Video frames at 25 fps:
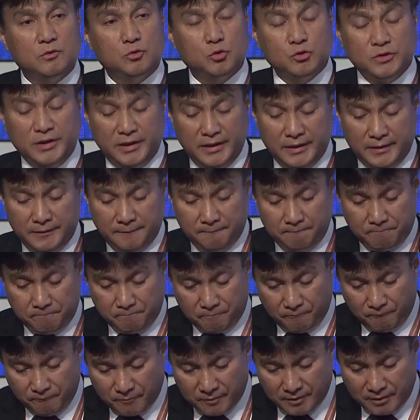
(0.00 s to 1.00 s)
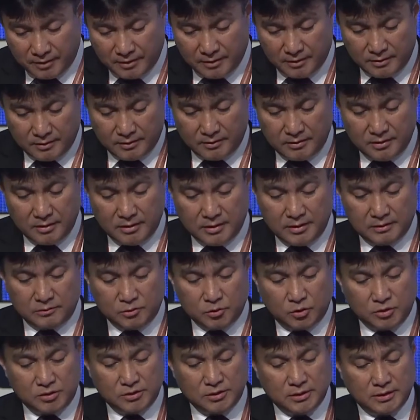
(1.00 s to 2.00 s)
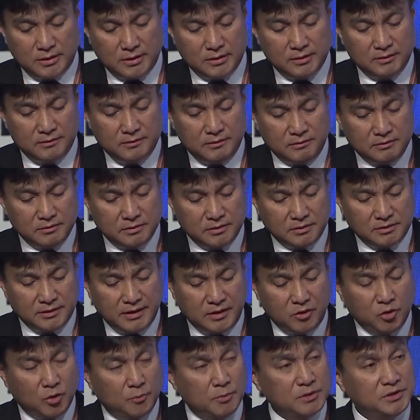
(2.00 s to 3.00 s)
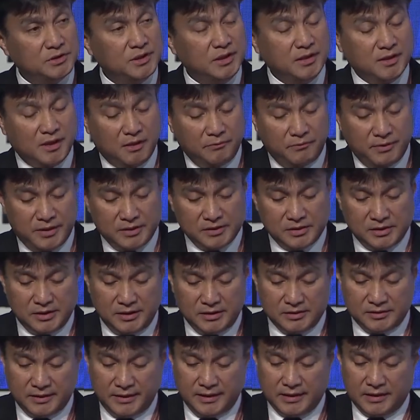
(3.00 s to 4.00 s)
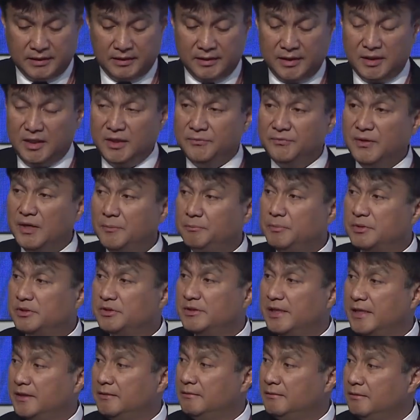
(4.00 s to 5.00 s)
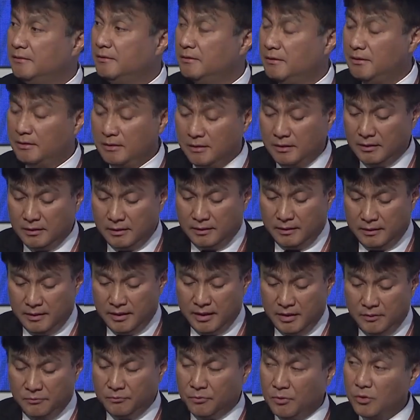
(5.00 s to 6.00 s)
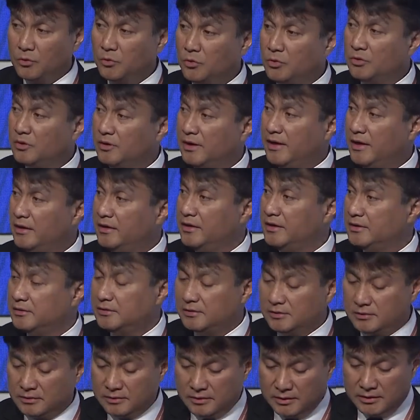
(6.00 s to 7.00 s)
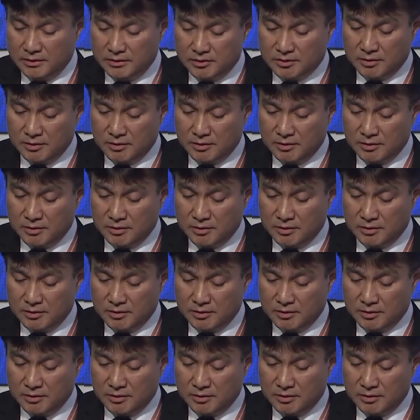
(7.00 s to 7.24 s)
Today, the total state domestic coverage is at 95%, and for rural areas, it's